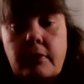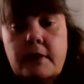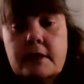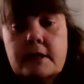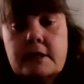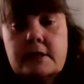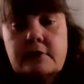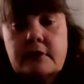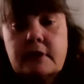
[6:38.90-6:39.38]

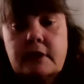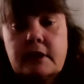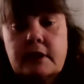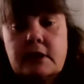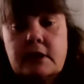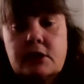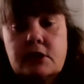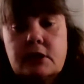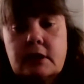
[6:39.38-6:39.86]
This
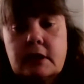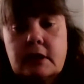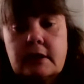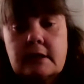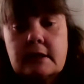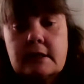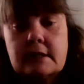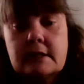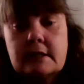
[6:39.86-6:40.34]
fish,
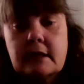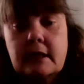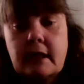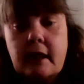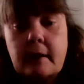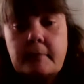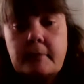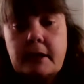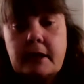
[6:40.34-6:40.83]
and this is a
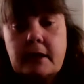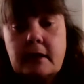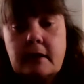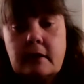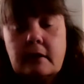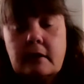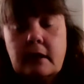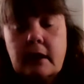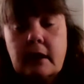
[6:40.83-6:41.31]

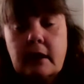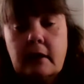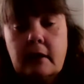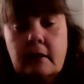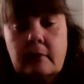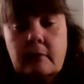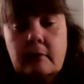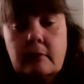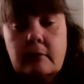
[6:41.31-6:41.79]
guppy
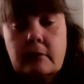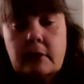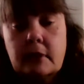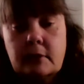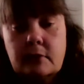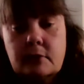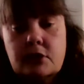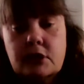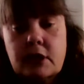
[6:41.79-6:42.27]

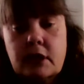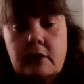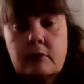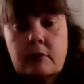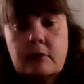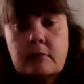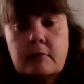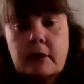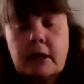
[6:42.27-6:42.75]
that was
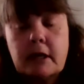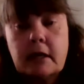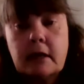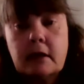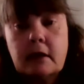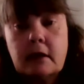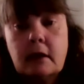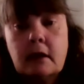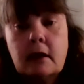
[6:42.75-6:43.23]
shared with
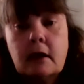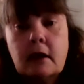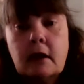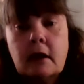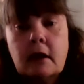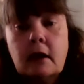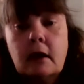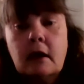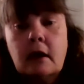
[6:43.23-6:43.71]
me.
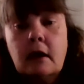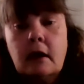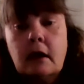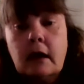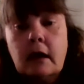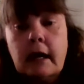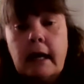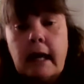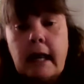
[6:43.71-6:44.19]

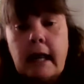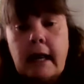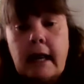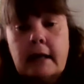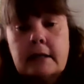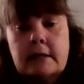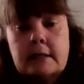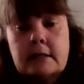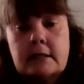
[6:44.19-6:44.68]

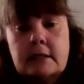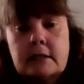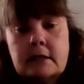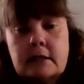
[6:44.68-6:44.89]
And